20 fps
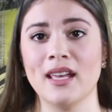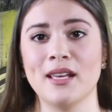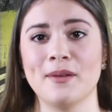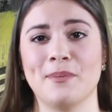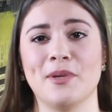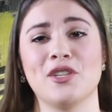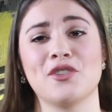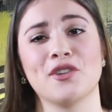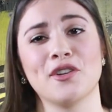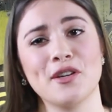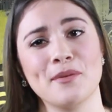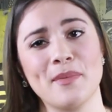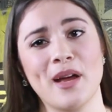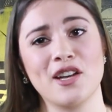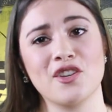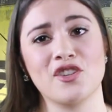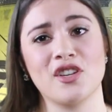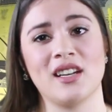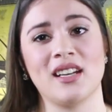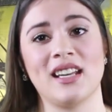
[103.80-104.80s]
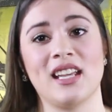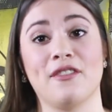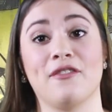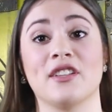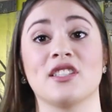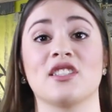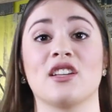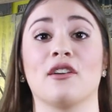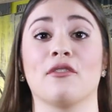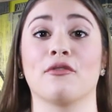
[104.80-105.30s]
Be sure to mention if
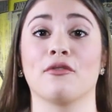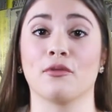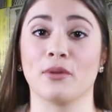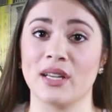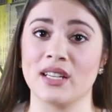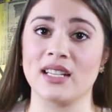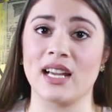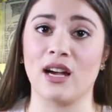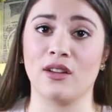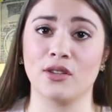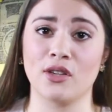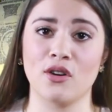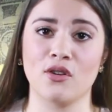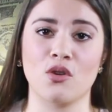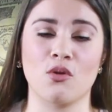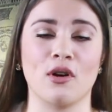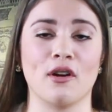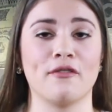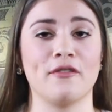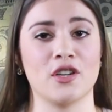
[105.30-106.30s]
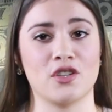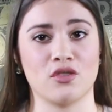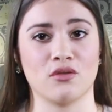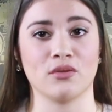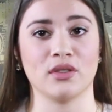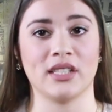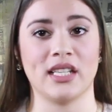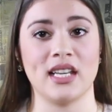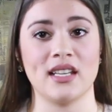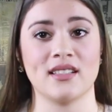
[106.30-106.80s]
it's a free download or official
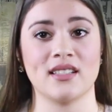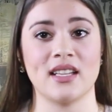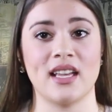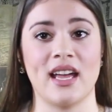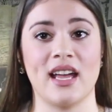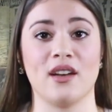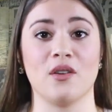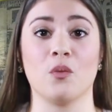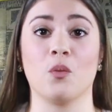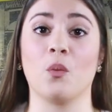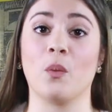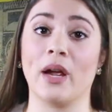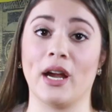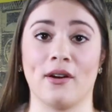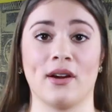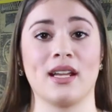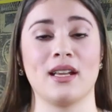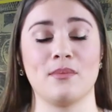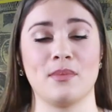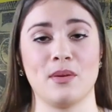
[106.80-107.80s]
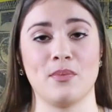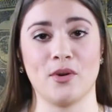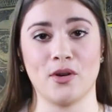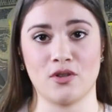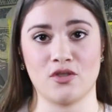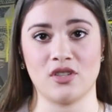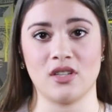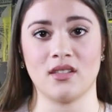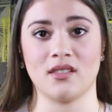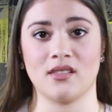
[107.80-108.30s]
release, and where it can be
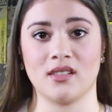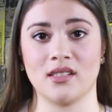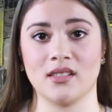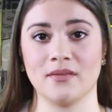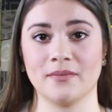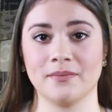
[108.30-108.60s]
purchased.